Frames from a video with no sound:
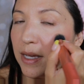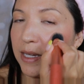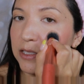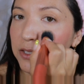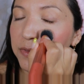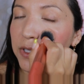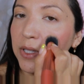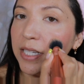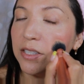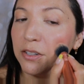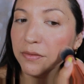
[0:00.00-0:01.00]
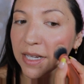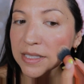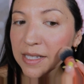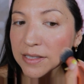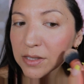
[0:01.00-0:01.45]
I do feel like your
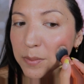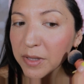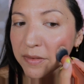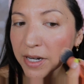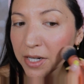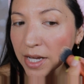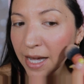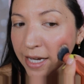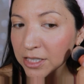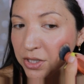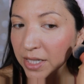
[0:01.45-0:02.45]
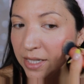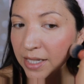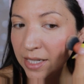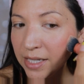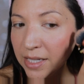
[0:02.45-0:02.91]
face has to be very
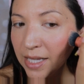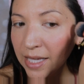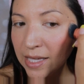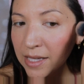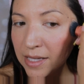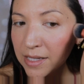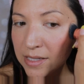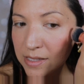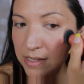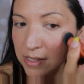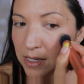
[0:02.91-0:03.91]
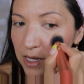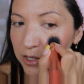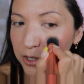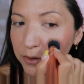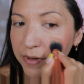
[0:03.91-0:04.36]
hydrated, and
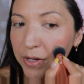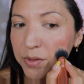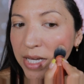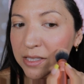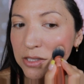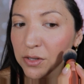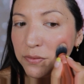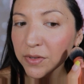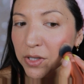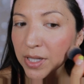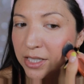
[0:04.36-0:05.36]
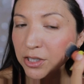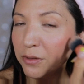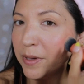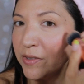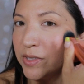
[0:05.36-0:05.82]
I do feel like
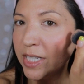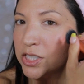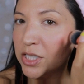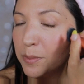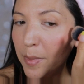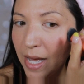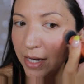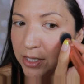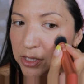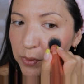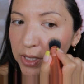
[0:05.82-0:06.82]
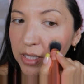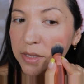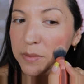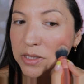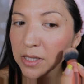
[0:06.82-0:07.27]
your foundation matters when it
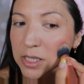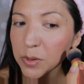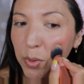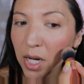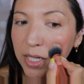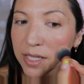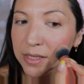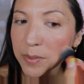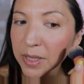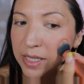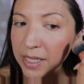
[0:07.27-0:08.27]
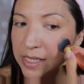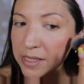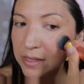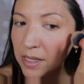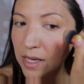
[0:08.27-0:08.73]
comes to this product
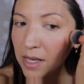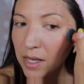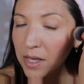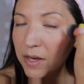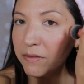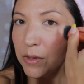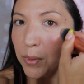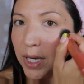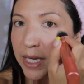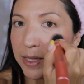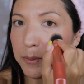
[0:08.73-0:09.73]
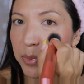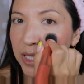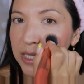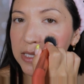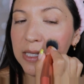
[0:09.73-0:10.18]
because of the way it
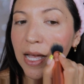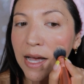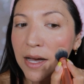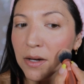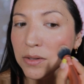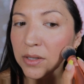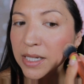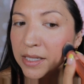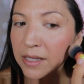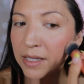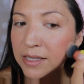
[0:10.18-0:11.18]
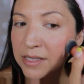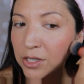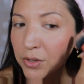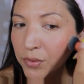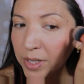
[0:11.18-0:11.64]
blends out, and it's a
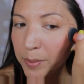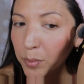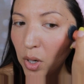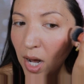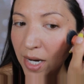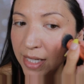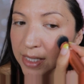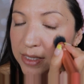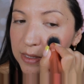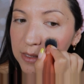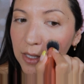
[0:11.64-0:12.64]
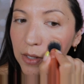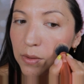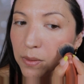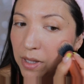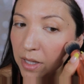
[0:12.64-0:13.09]
cream product,
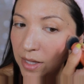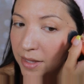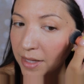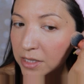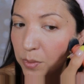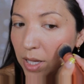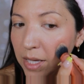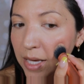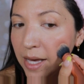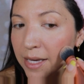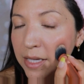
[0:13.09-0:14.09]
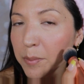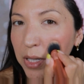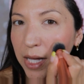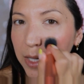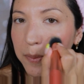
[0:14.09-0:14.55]
so that's why I
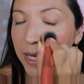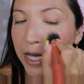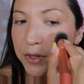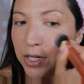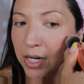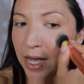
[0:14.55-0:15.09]
apply powder